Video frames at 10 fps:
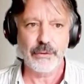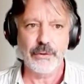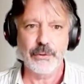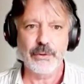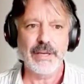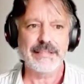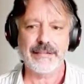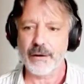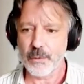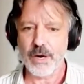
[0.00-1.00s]
to
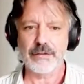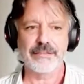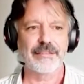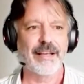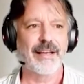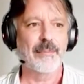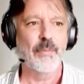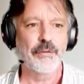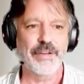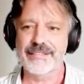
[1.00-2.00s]
Star Wars
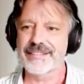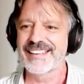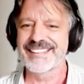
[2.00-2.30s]
movies.